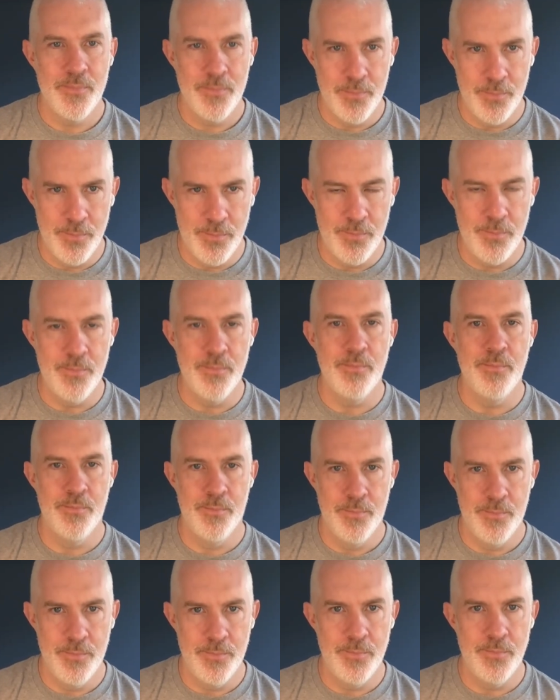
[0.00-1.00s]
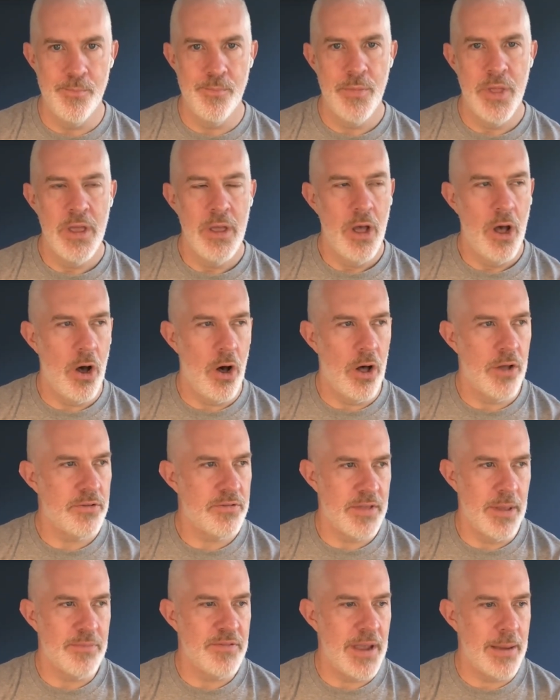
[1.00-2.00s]
Yeah. Oh,
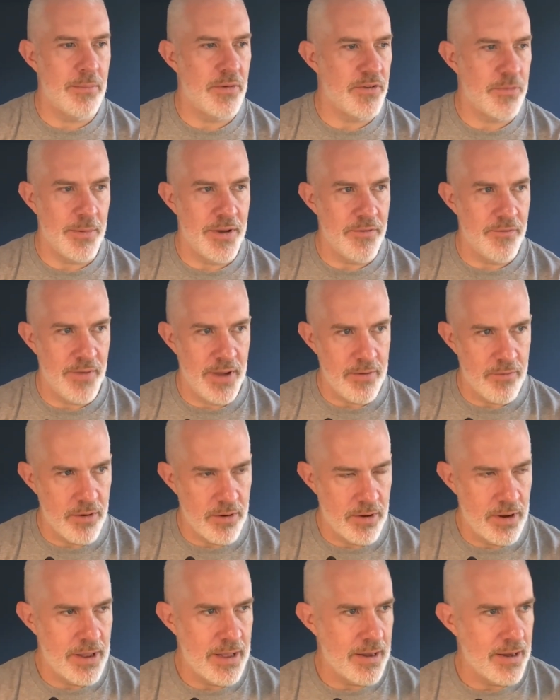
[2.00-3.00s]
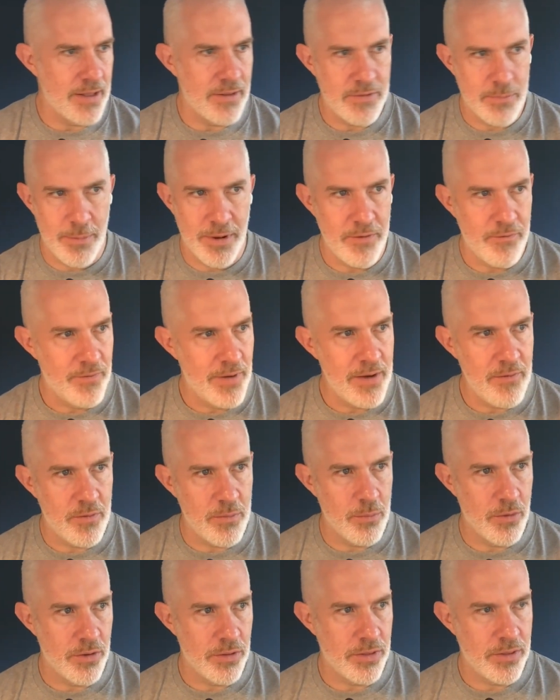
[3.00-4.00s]
September's my favorite. It is my favorite
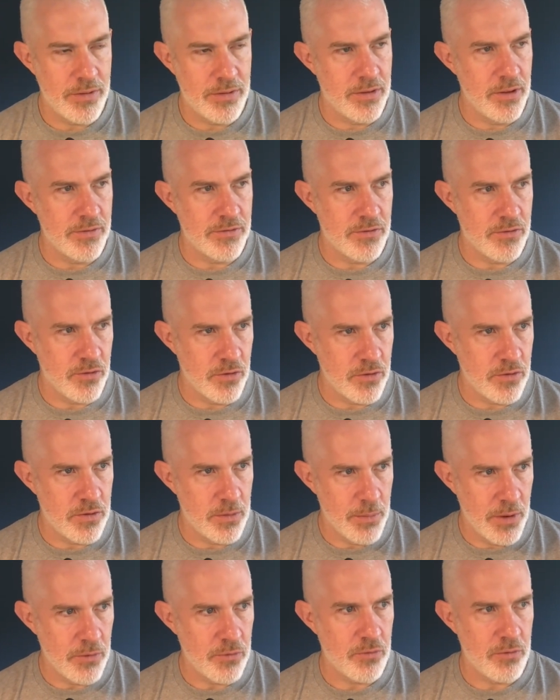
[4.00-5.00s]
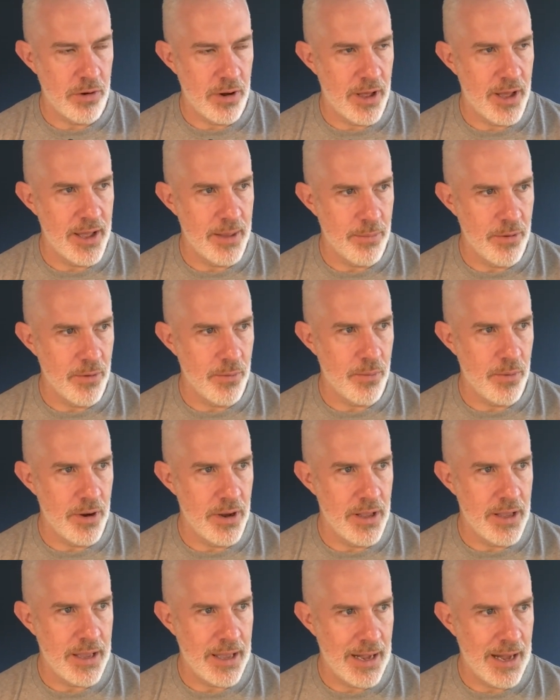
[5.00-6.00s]
month. It's just the most reliable, where
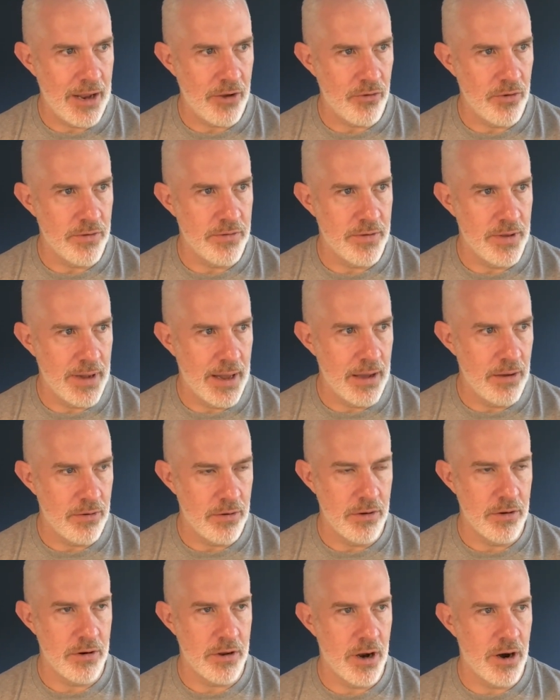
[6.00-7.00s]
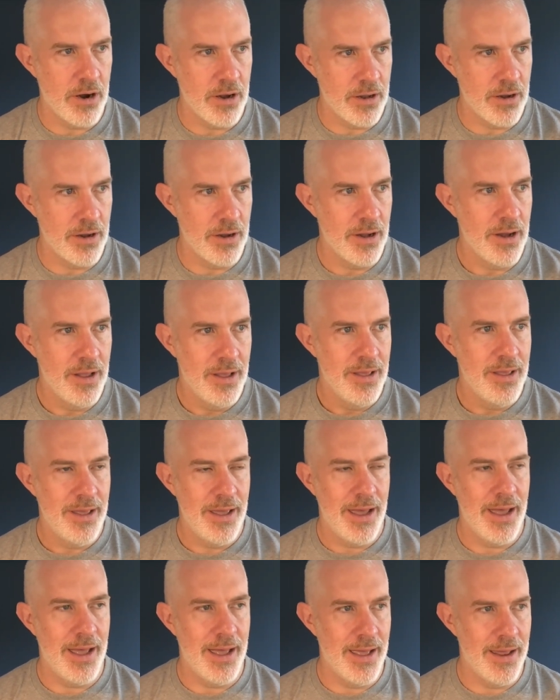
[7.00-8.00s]
you can actually sit out in your garden
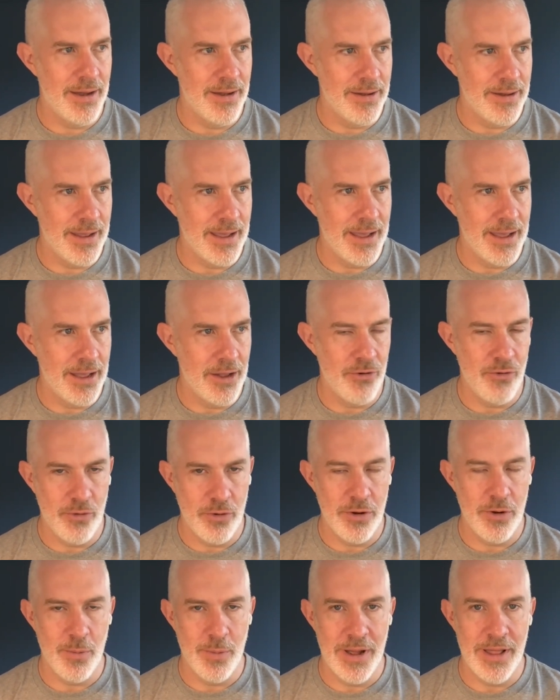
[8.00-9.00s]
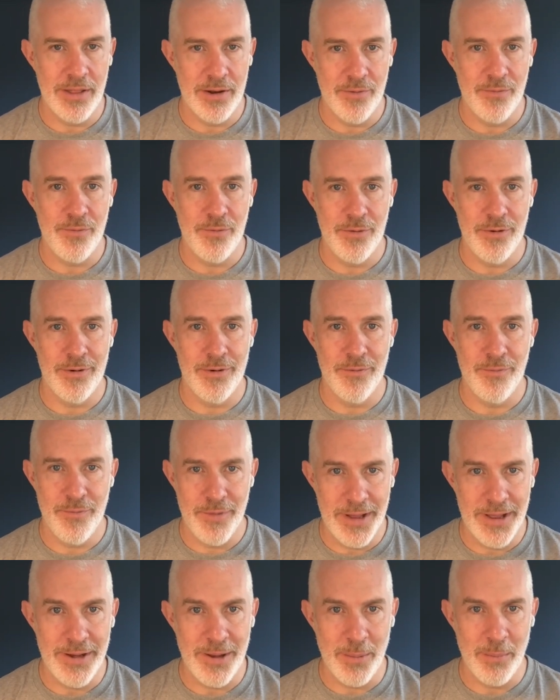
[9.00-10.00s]
and enjoy the weather for a
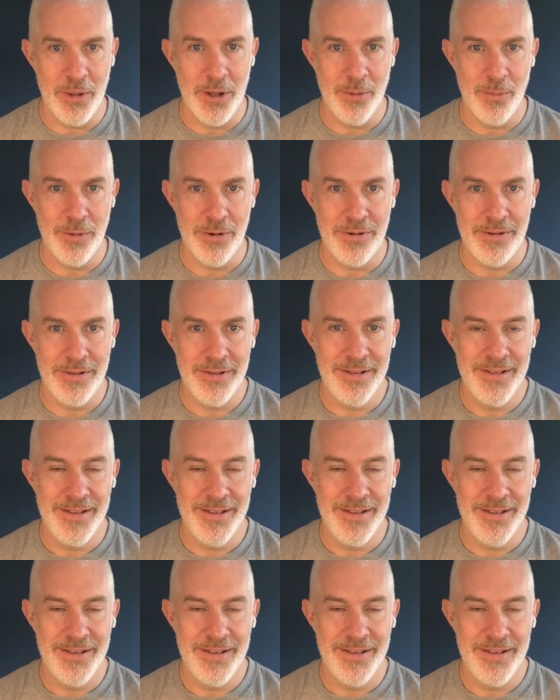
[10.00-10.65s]
fleeting moment.